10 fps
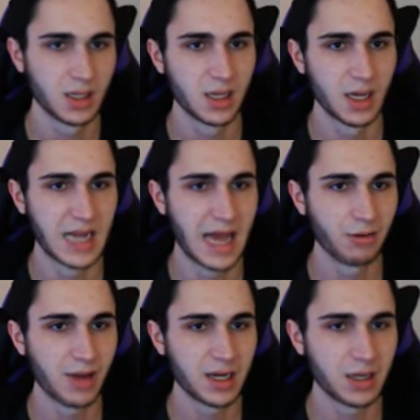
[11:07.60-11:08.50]
And now
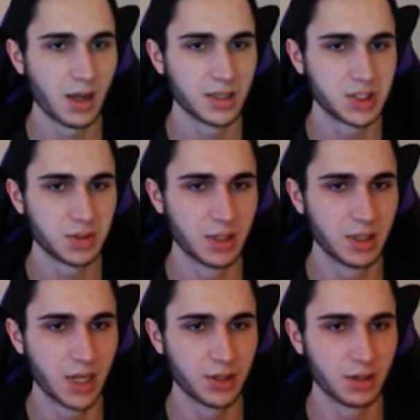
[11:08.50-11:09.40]
we're heading on to
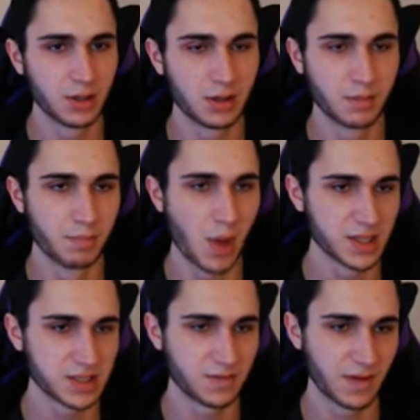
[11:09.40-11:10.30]
another
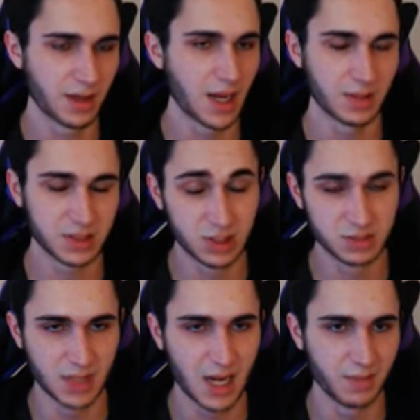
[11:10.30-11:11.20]
boss fight. Not
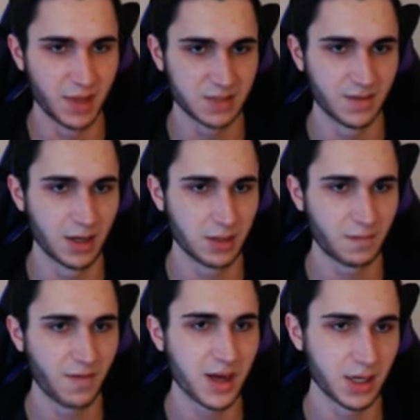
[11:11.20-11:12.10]
a boss fight. Another
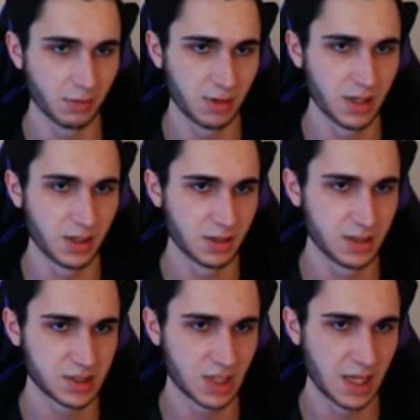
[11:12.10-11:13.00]
fighting arena in
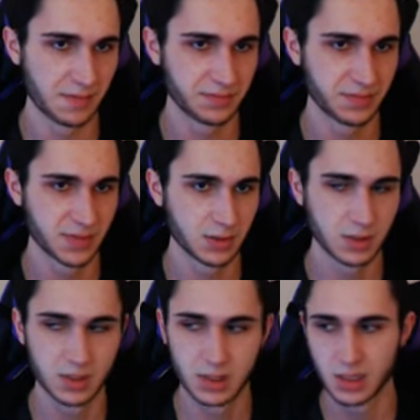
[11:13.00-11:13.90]
this game.
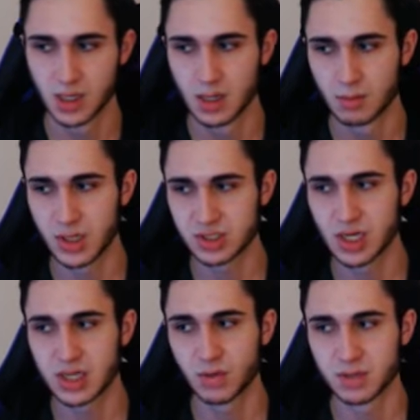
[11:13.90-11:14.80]
Much
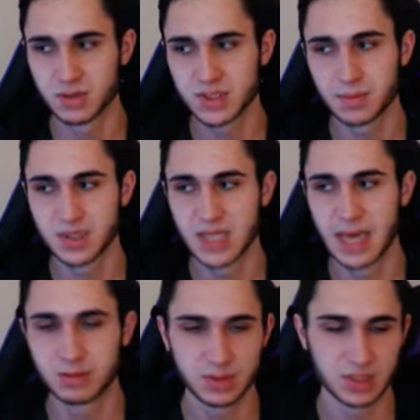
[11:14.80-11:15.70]
like the one that we skipped the
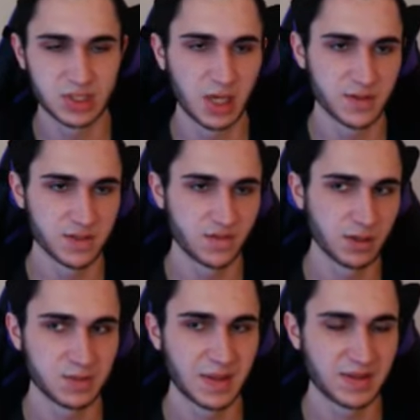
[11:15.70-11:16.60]
damage boost in Jellyfish
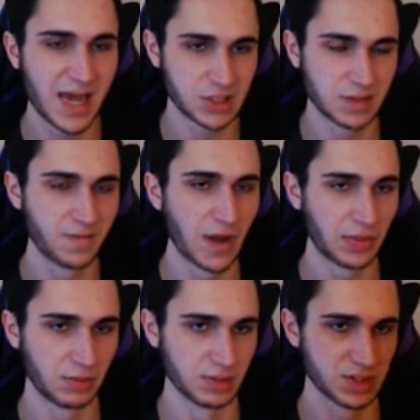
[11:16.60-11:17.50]
Fields, we have to actually fight
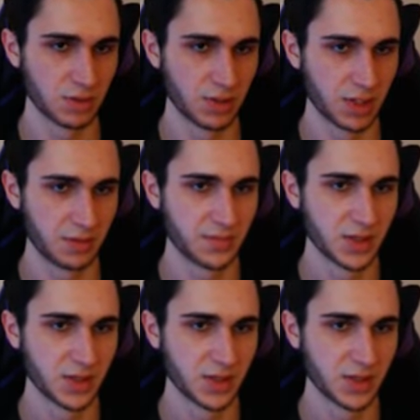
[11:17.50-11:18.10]
through this one, though.